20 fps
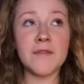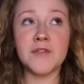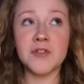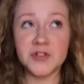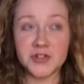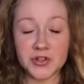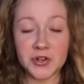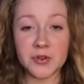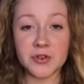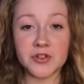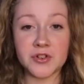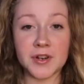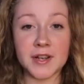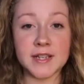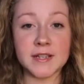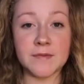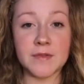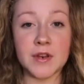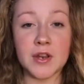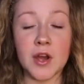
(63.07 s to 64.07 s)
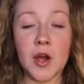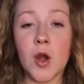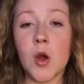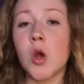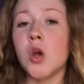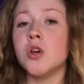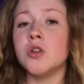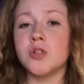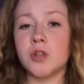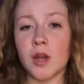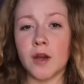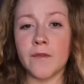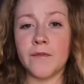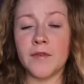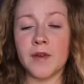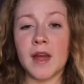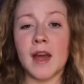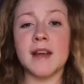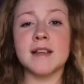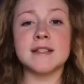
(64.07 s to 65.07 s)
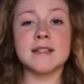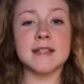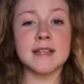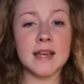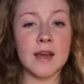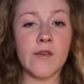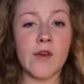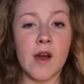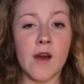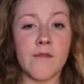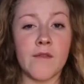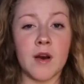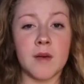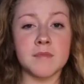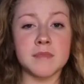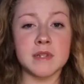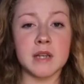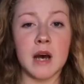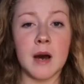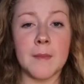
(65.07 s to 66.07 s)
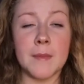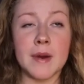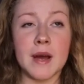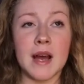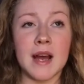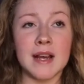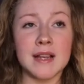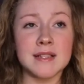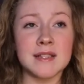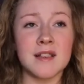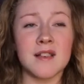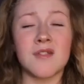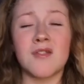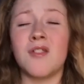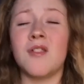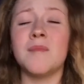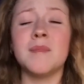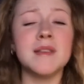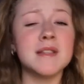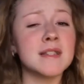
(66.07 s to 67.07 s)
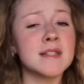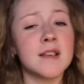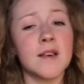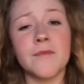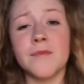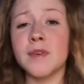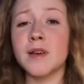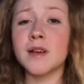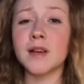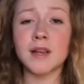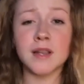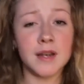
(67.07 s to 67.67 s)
If you do enjoy this video, don't forget to give it a thumbs up and comment something